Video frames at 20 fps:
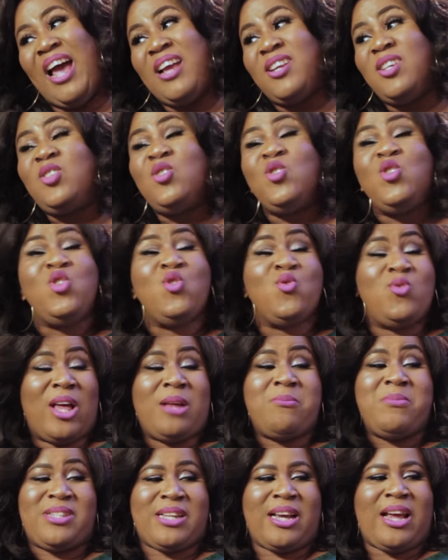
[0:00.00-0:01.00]
I just knew Mister that
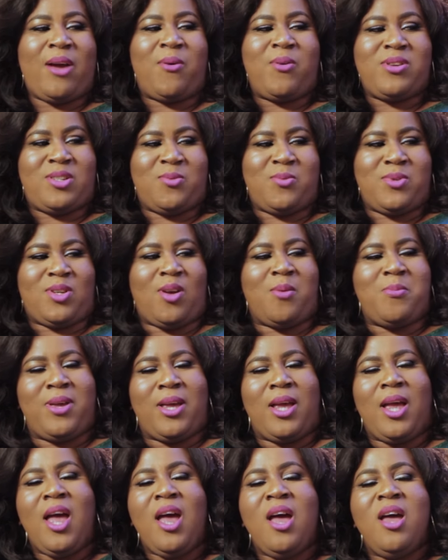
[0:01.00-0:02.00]
Mister Guy someone. Question was coming.
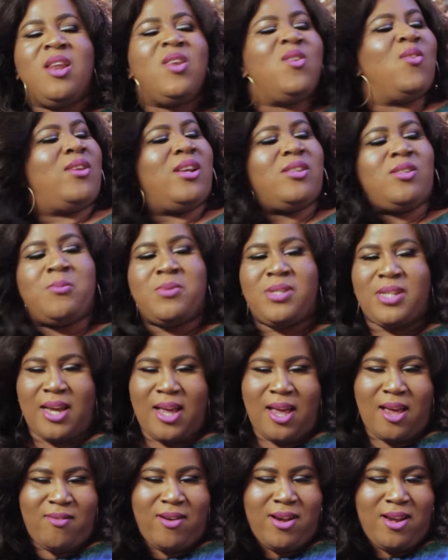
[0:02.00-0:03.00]
No, there's no Mister
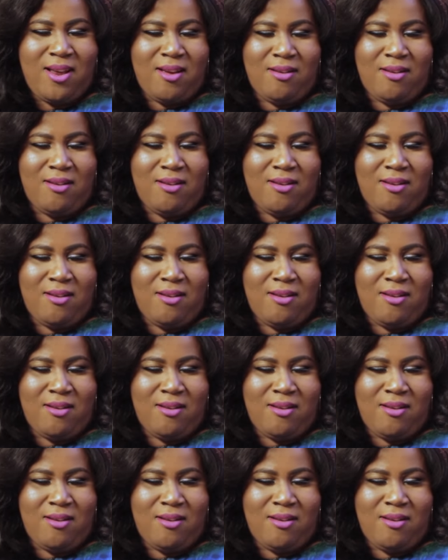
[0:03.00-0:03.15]
Guy right now.